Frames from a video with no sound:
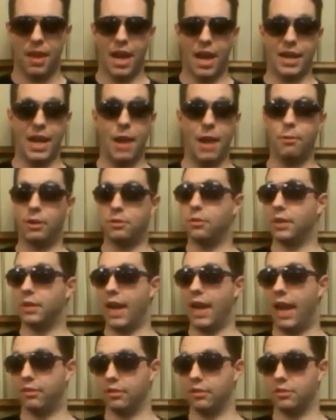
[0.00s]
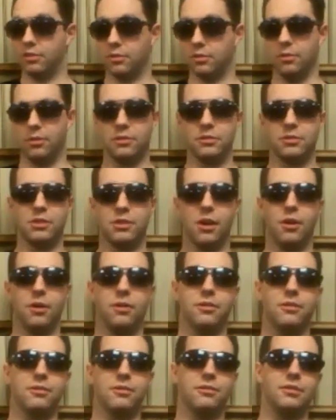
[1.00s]
And I went to a Catholic school.
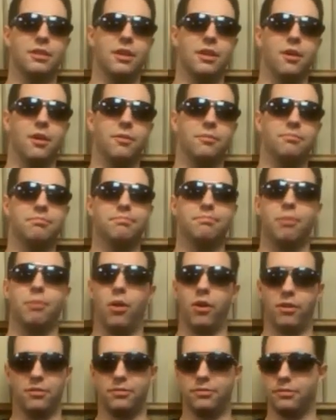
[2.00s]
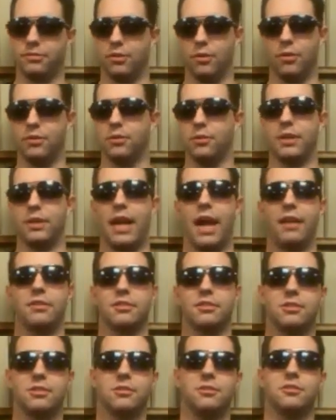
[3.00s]
So, you know, part of going to a
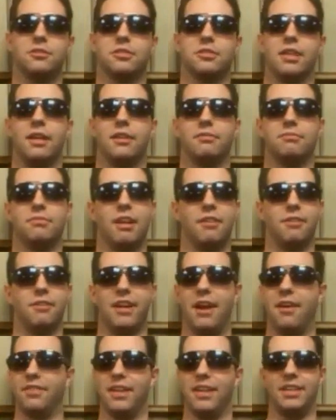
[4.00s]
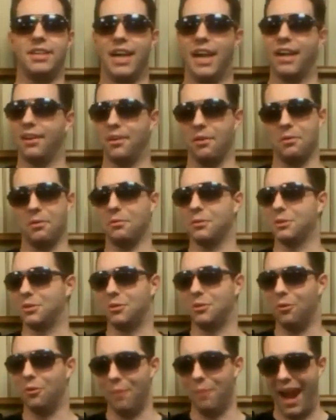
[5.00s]
Catholic school is that every now and then you got to go to a
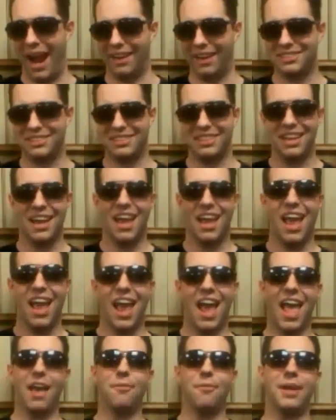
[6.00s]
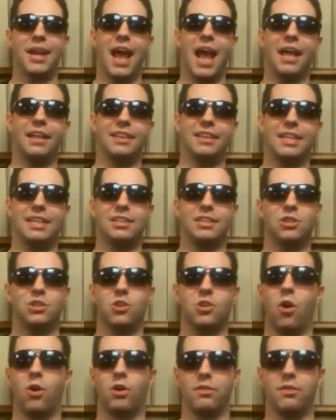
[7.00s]
school mass. And we had the
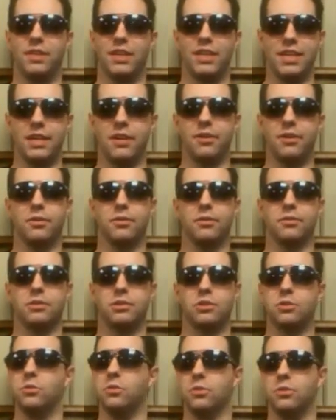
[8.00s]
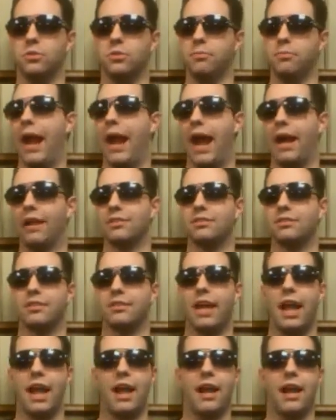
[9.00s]
start of the year school
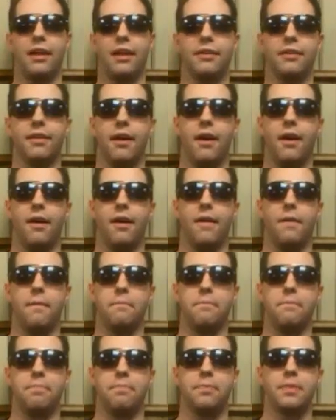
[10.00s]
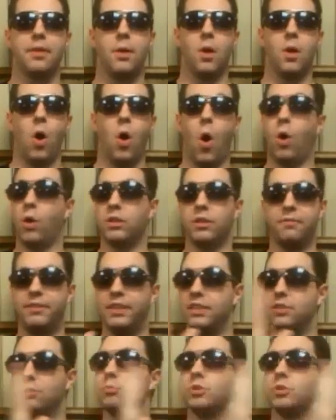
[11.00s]
mass. And um, all of
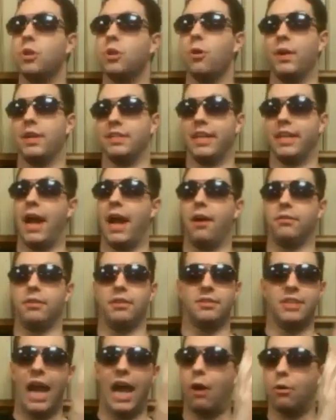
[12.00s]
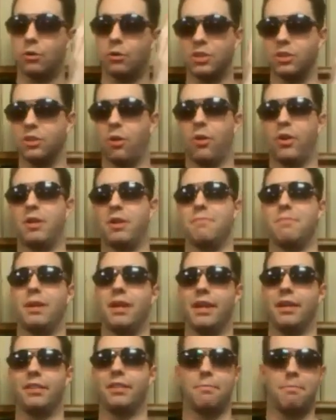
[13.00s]
this was going down. The towers had already
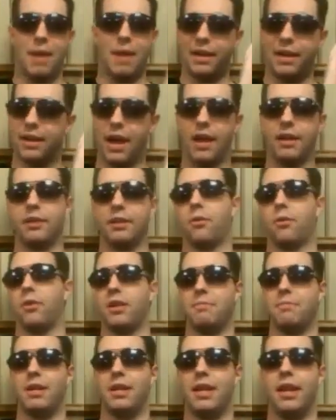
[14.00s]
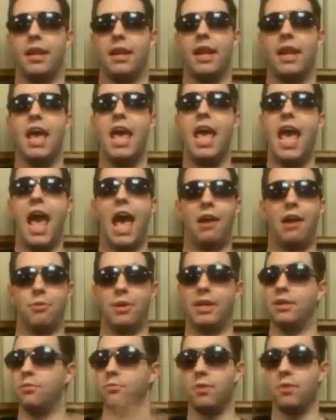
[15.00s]
been hit, the Pentagon had already been hit, and
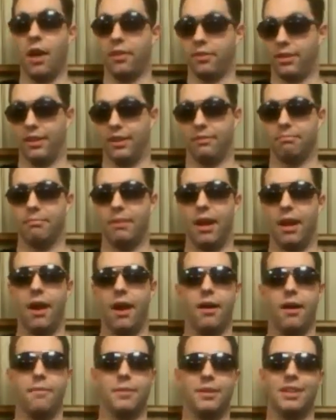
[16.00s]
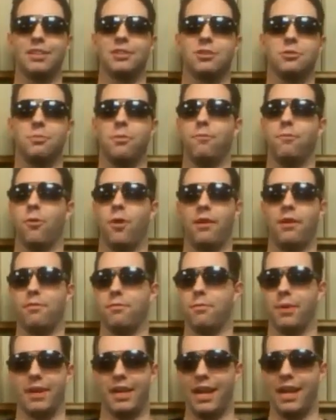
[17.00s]
we knew nothing. Um, and this is before
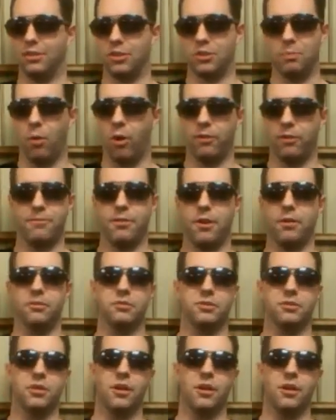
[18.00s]
everybody had smartphones.